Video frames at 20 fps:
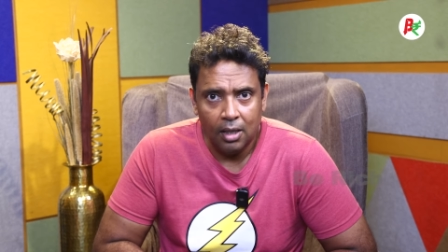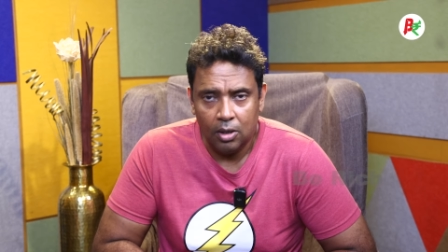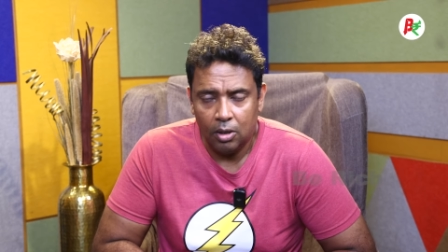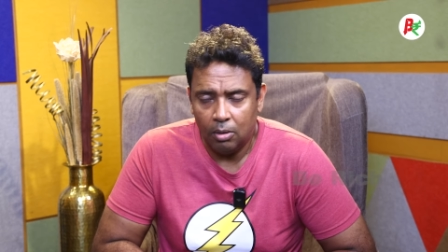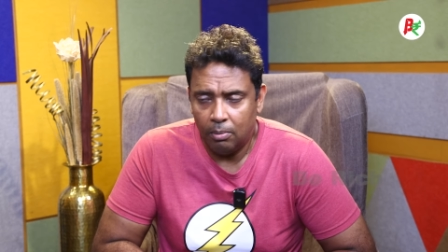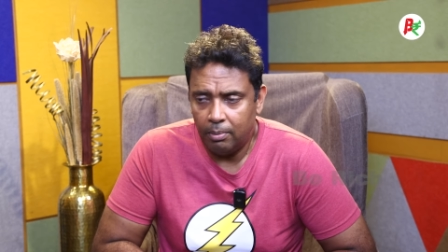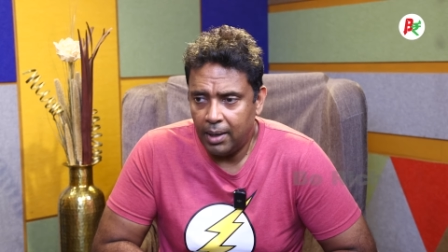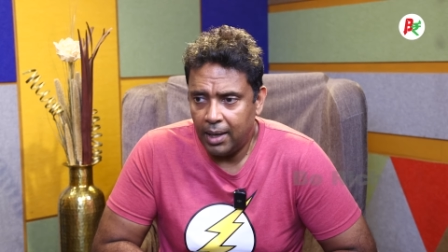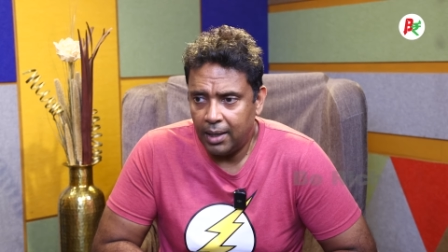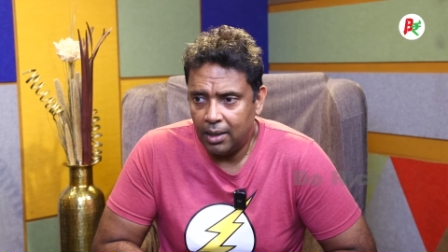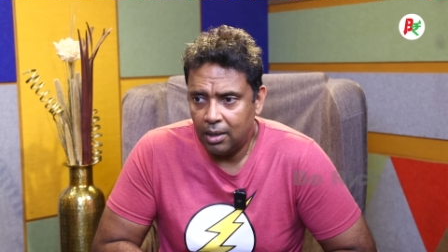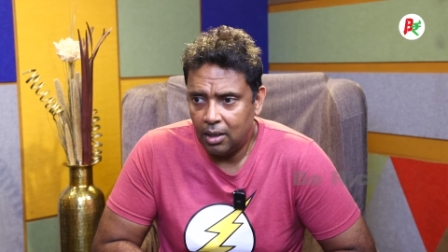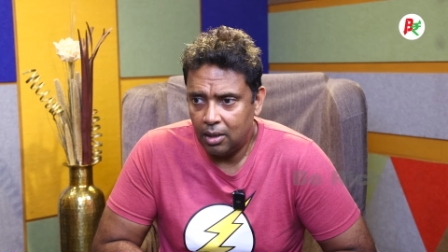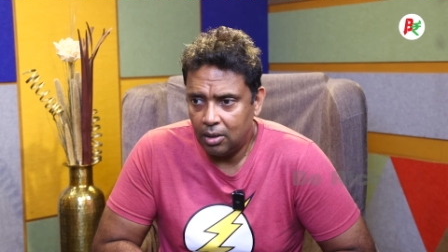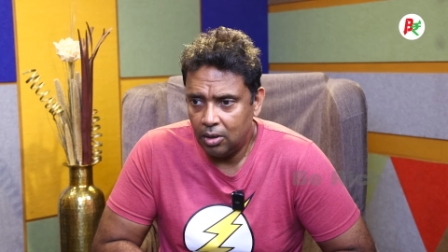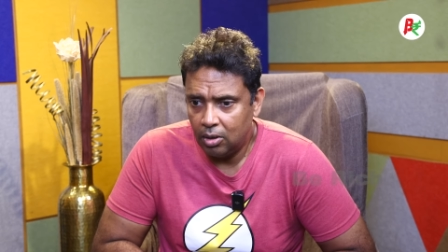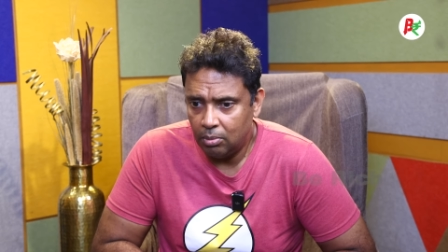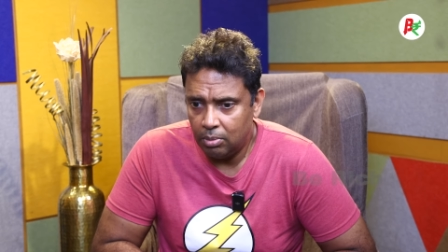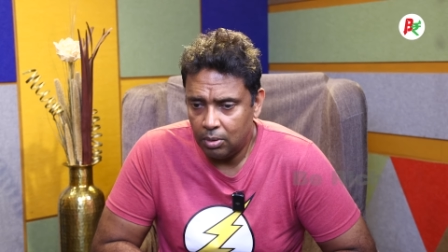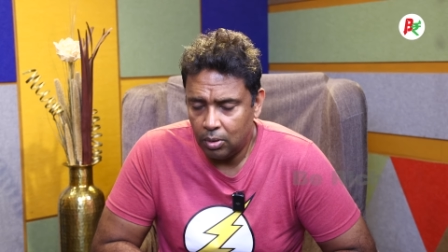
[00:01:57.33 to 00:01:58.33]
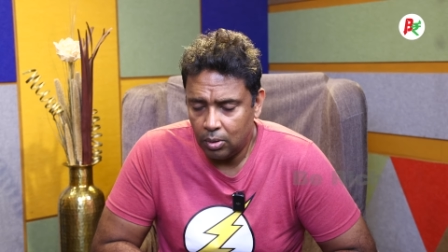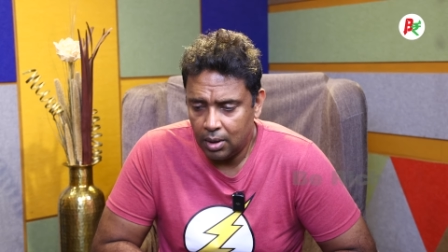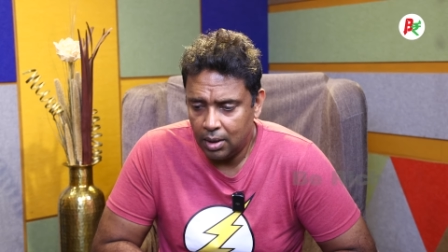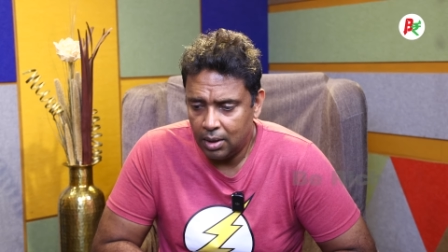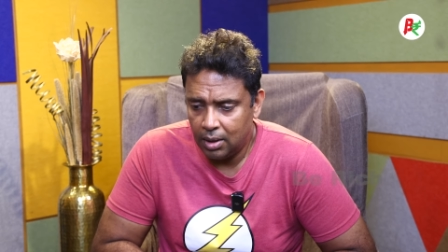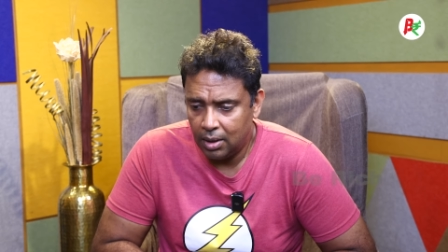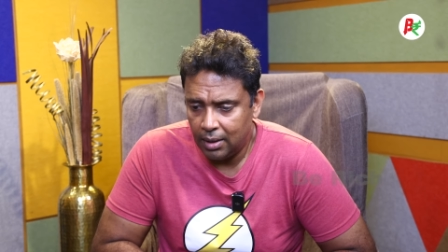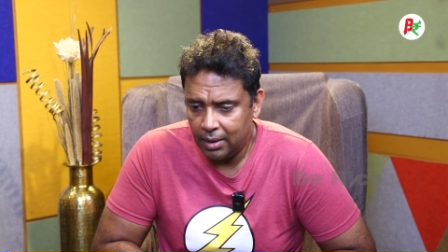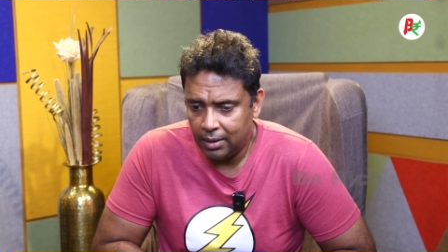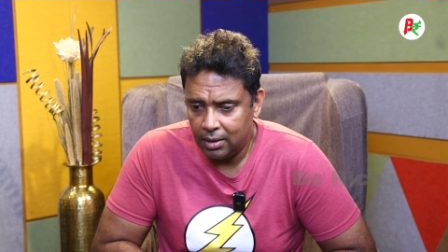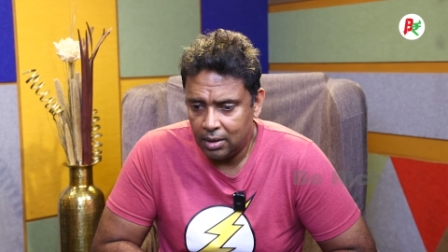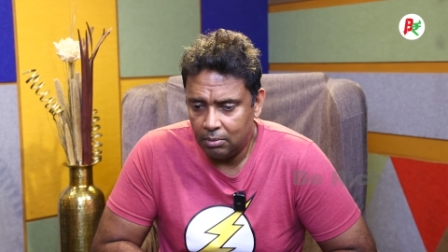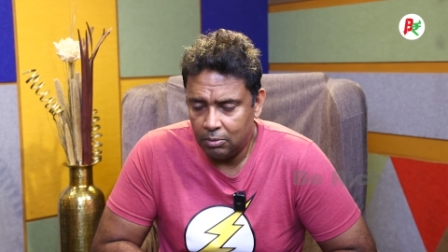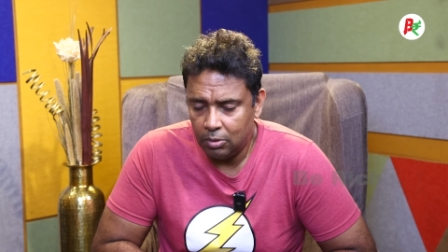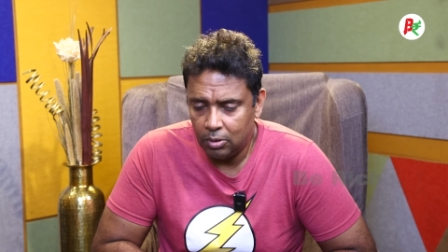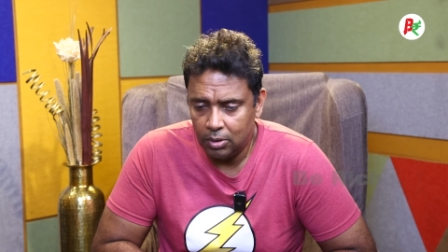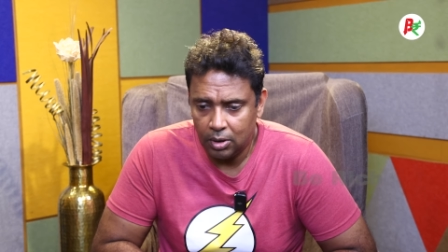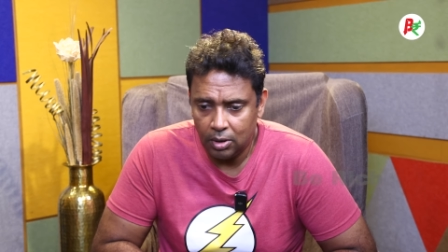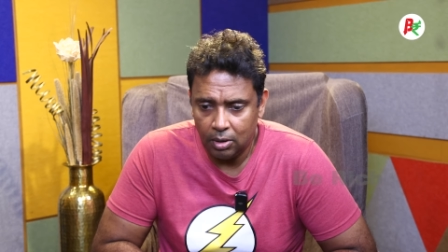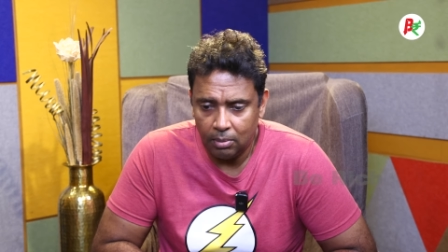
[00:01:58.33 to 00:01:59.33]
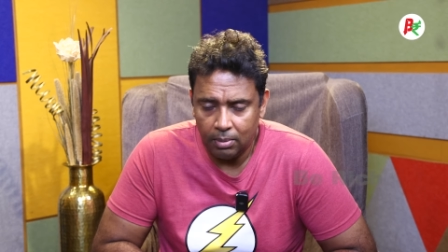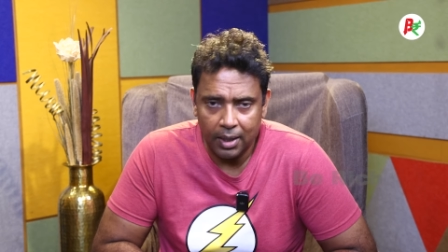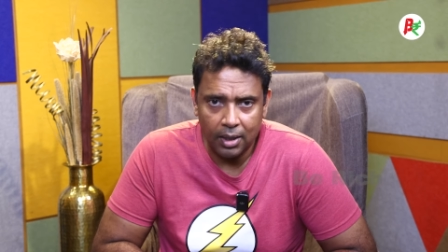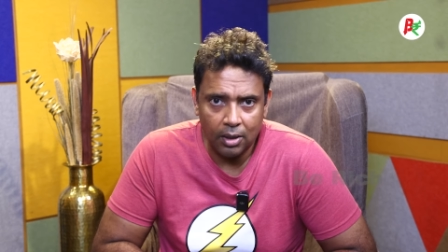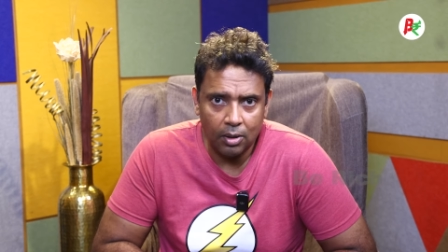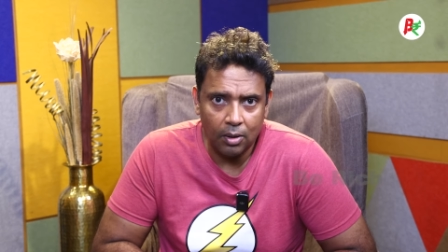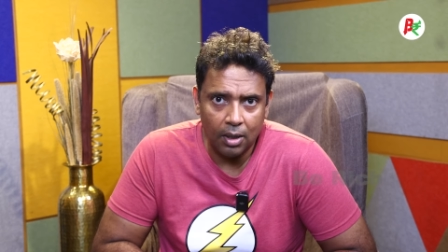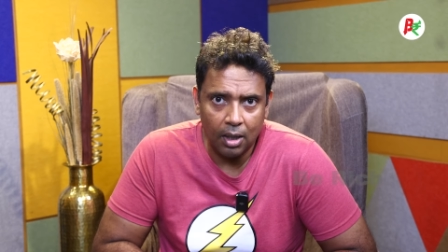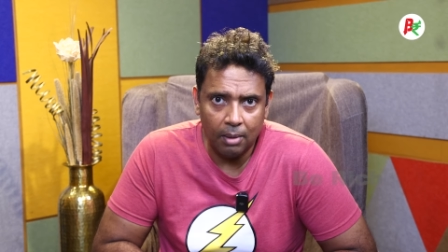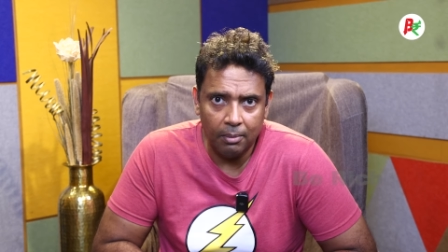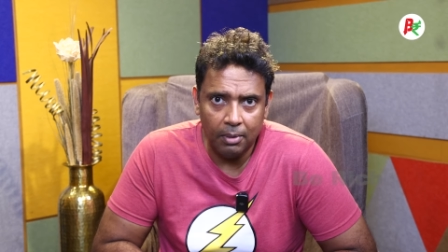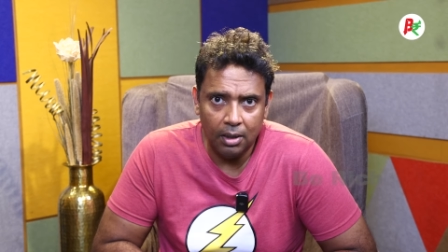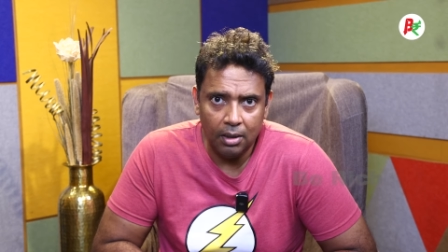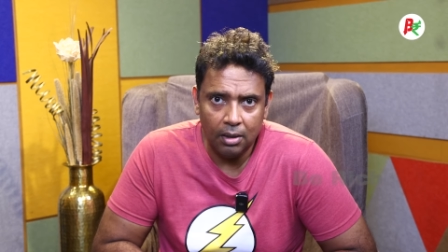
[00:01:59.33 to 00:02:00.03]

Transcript: your bank and your broker and let them know that you're planning to come